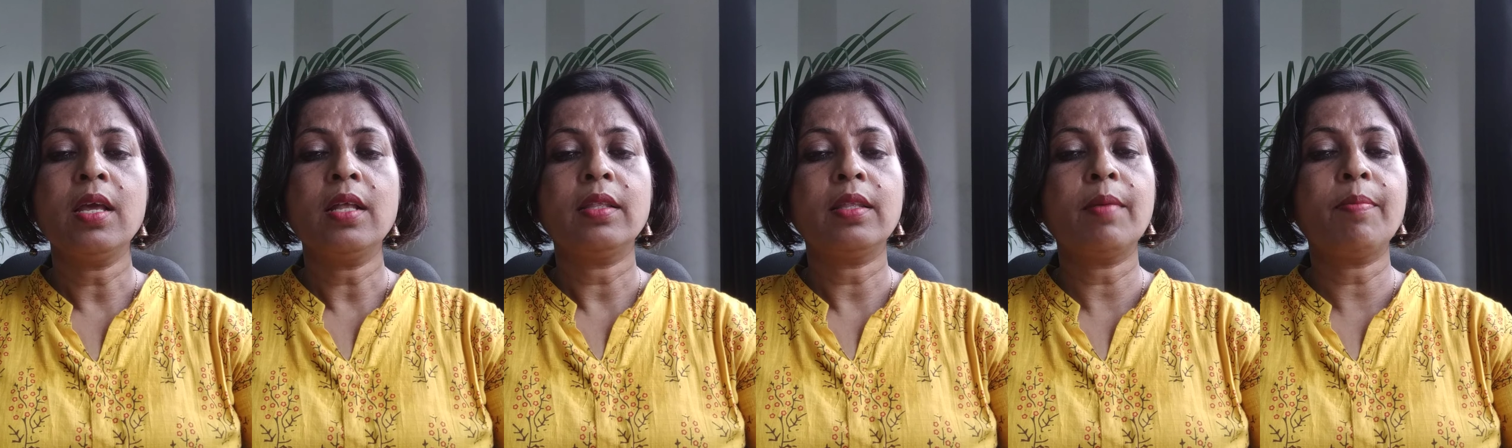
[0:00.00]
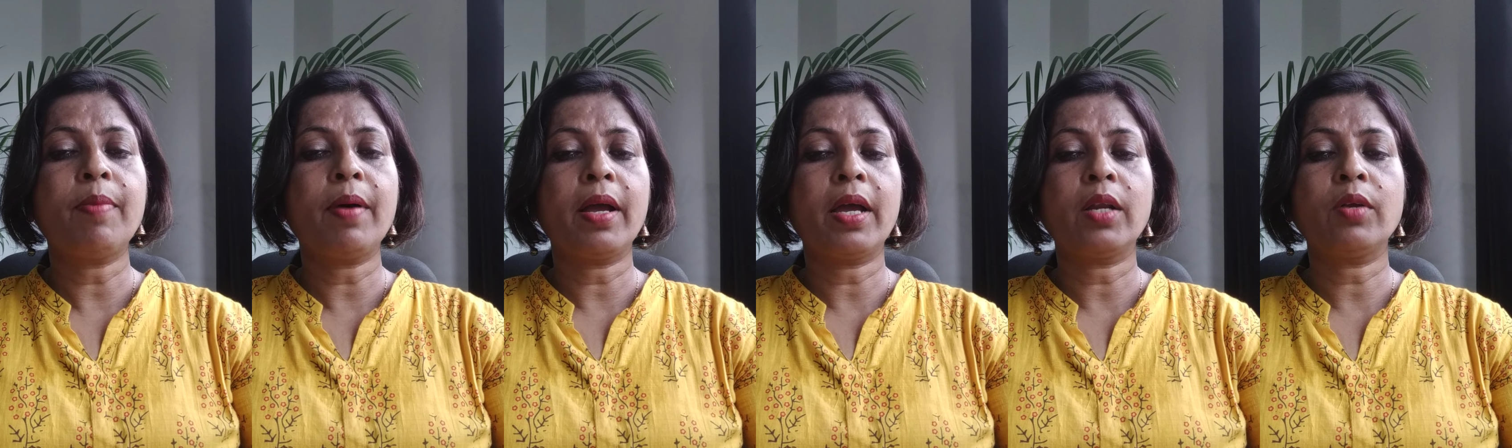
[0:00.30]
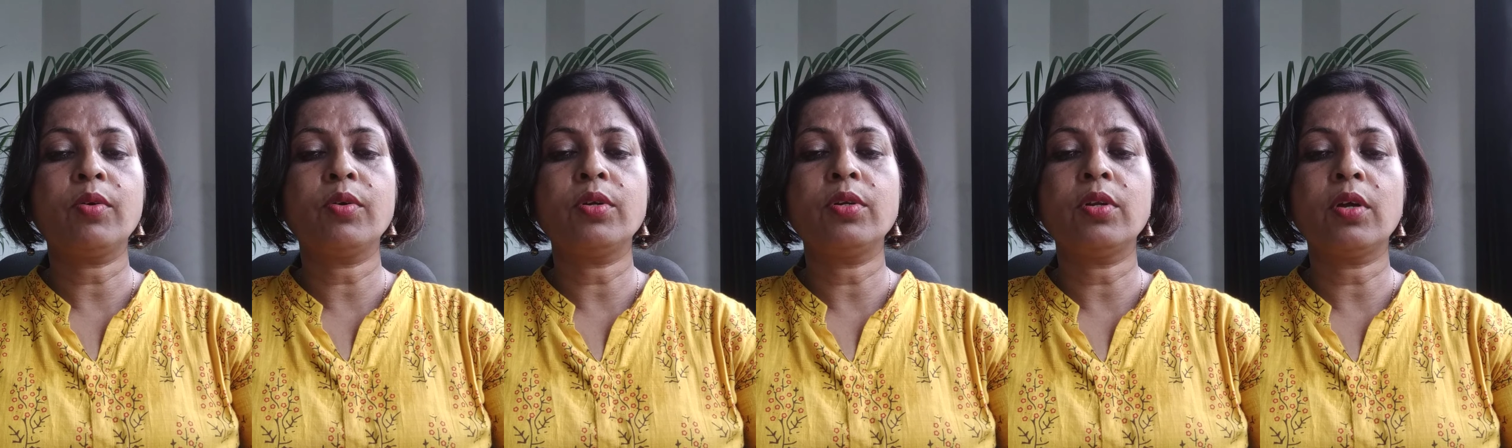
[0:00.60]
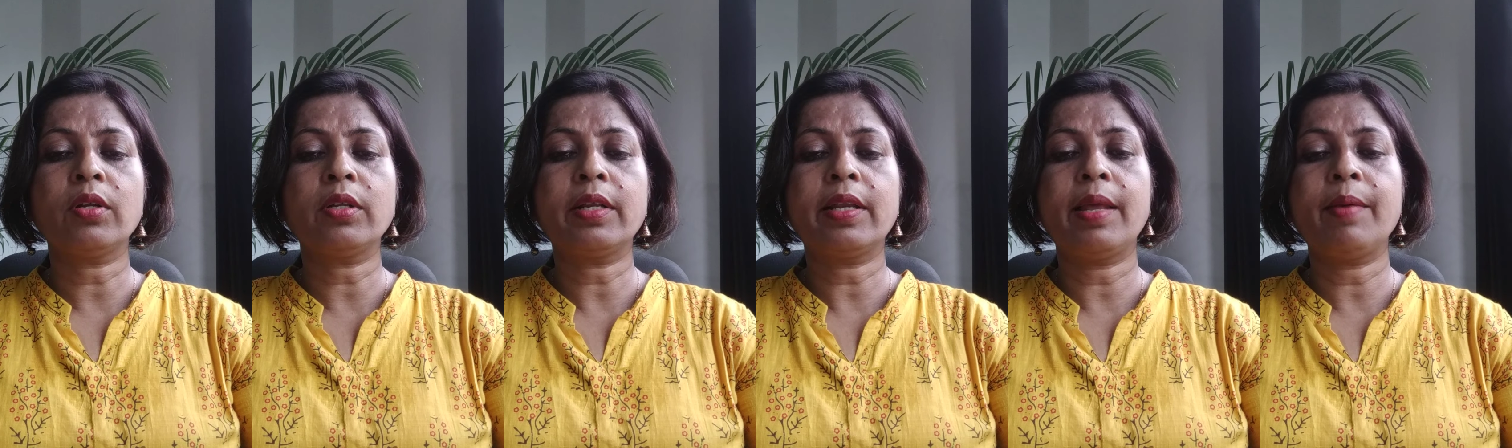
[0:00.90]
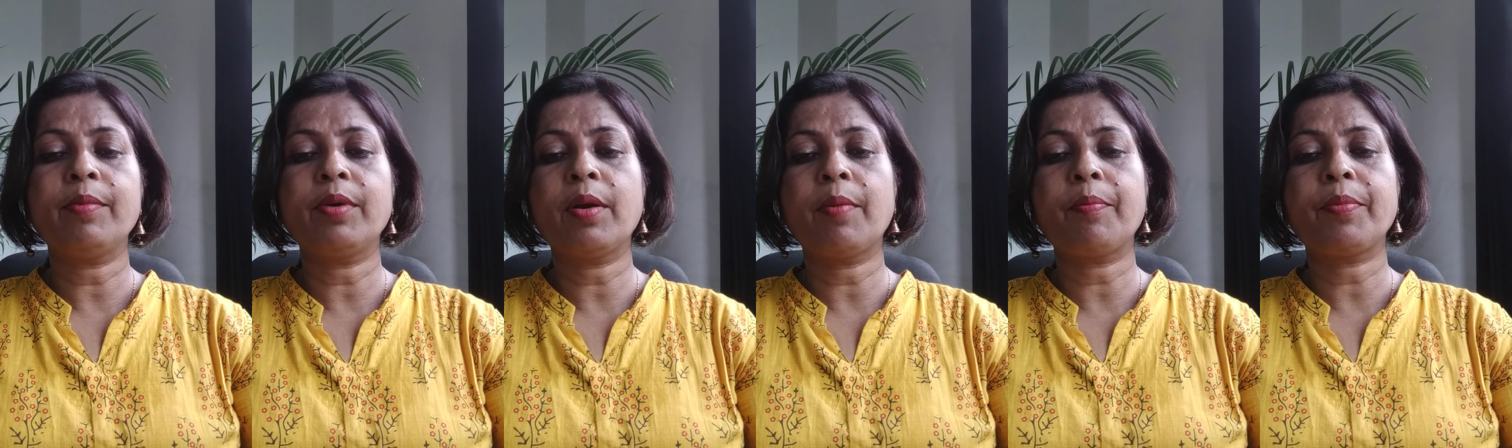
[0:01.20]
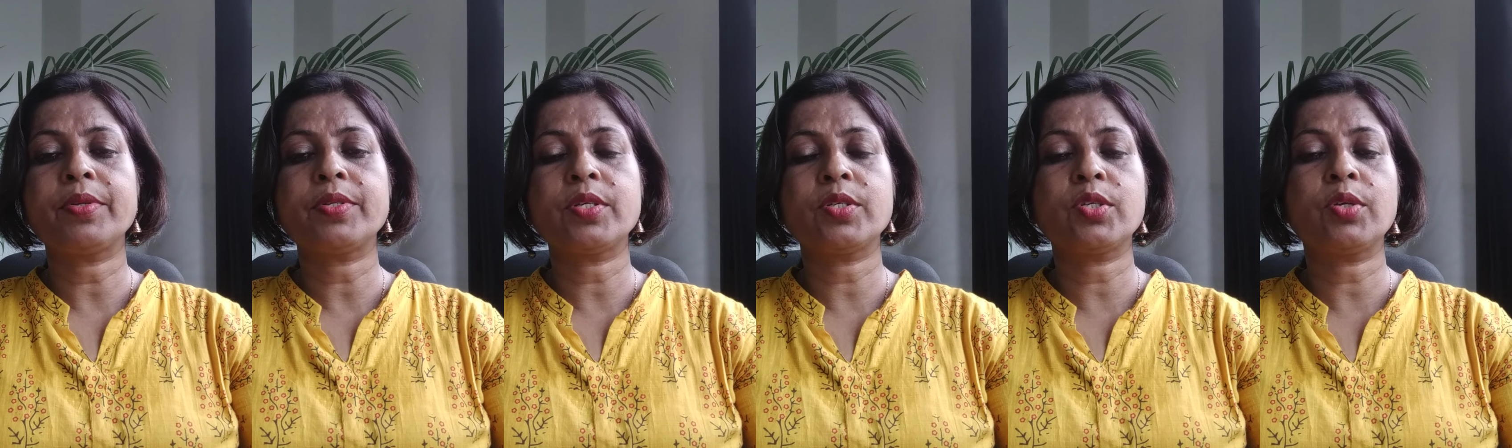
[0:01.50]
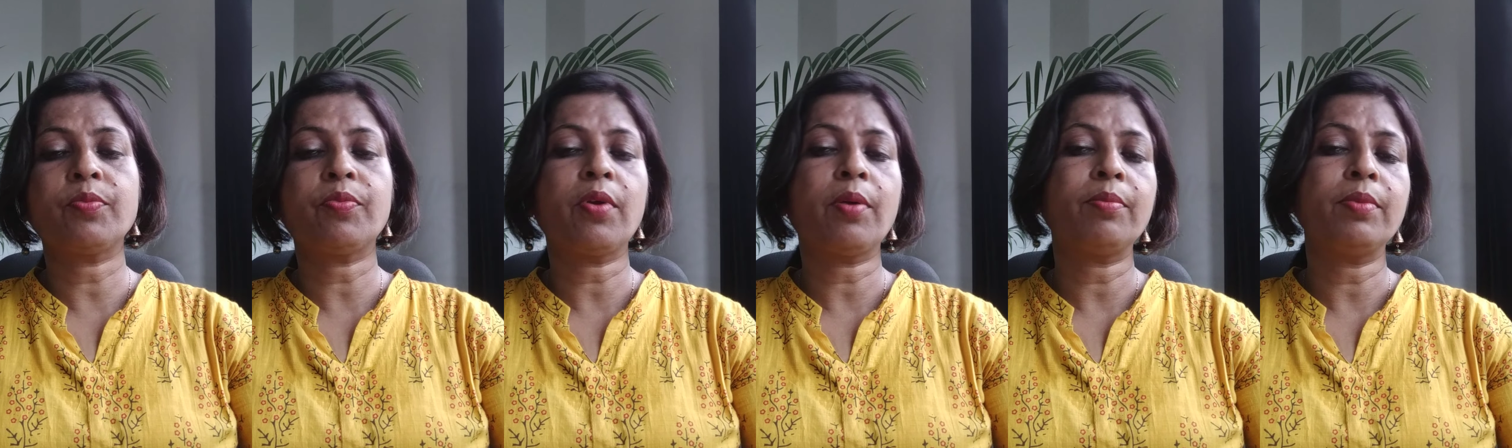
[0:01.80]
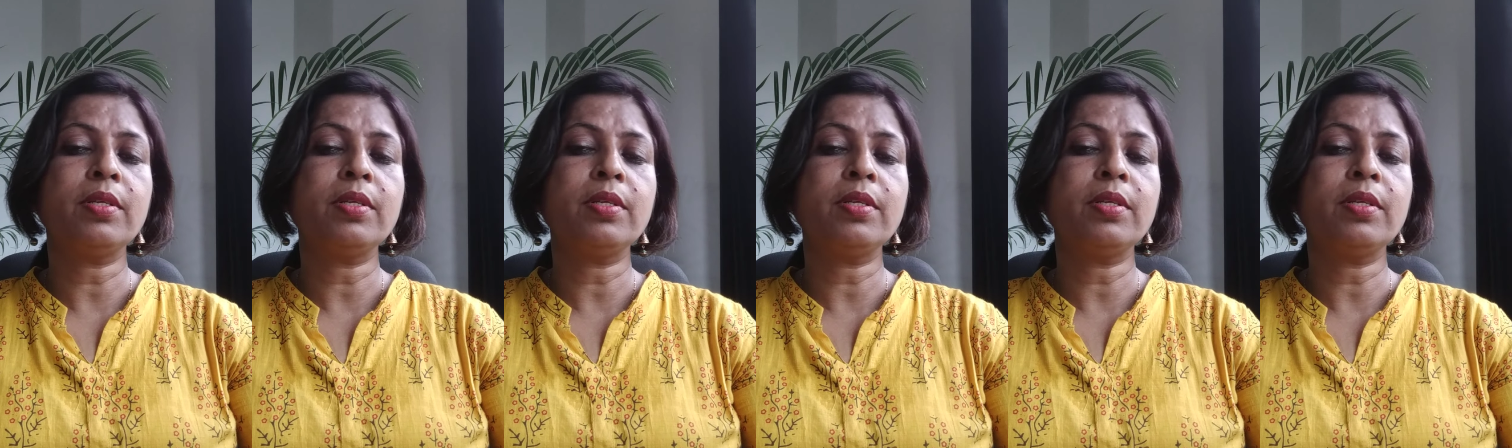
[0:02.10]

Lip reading: the buyer could not claim compensation from